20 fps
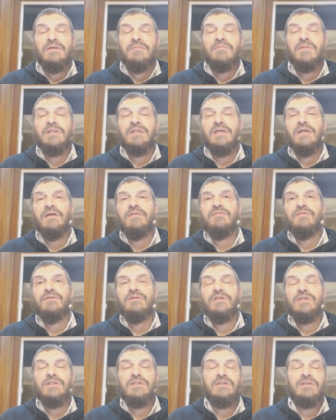But if you
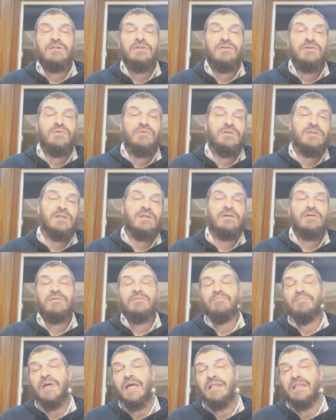just use it to
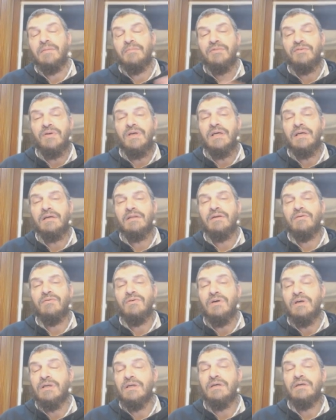make them drink the
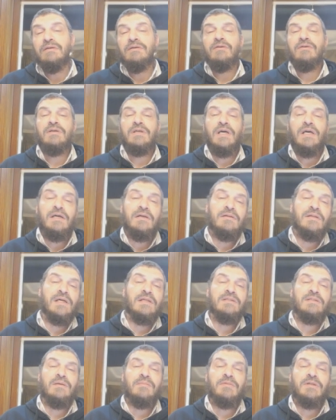water, okay,
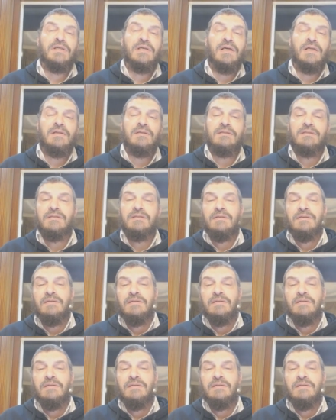that's something else.